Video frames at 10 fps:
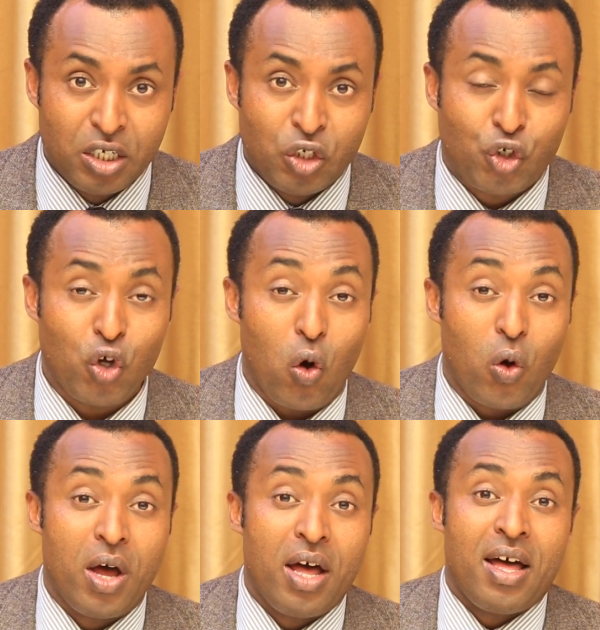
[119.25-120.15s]

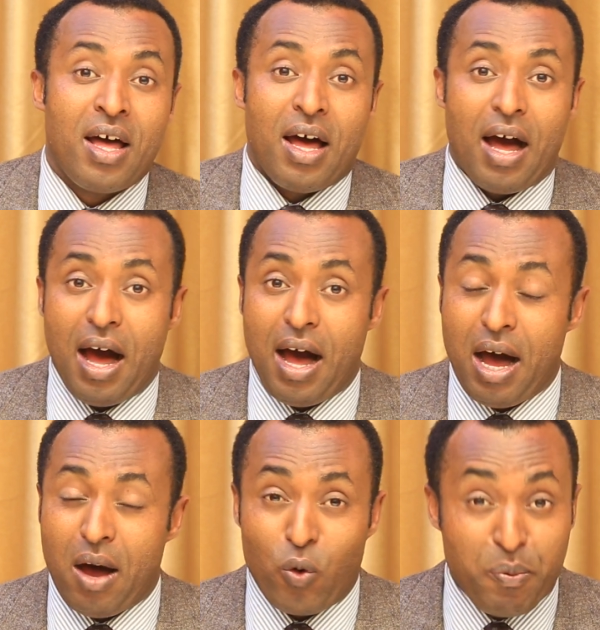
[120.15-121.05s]
So
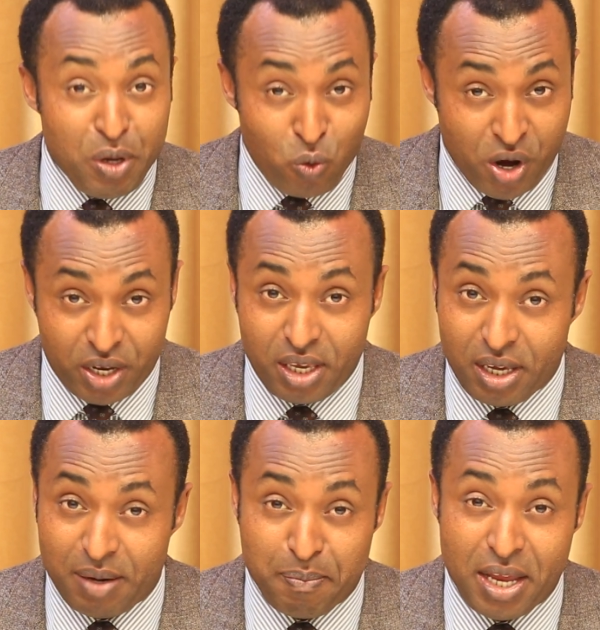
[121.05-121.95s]
we've been
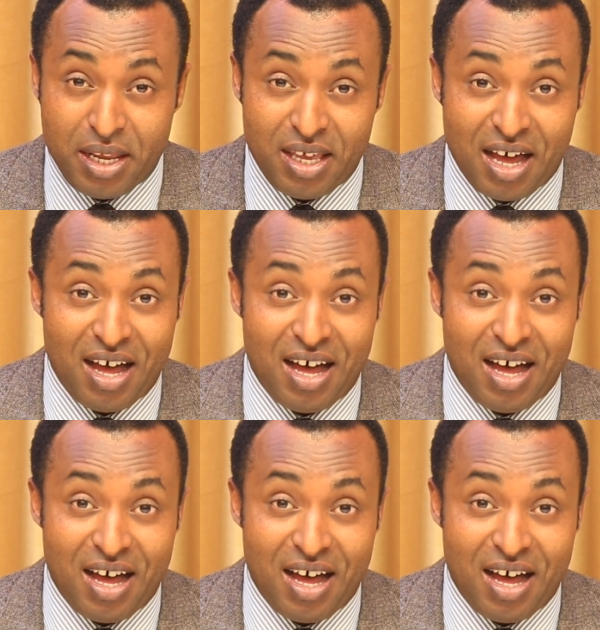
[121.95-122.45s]
working in many,